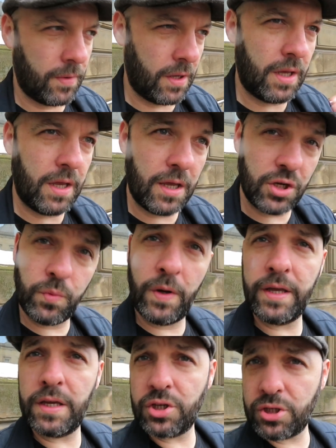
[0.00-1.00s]
but EH1,
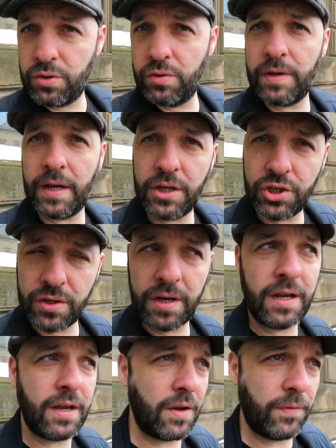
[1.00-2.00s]
EH2,
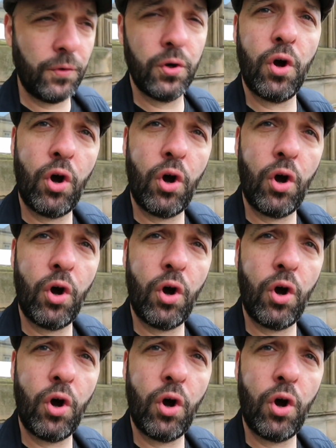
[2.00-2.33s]
EH3, EH4,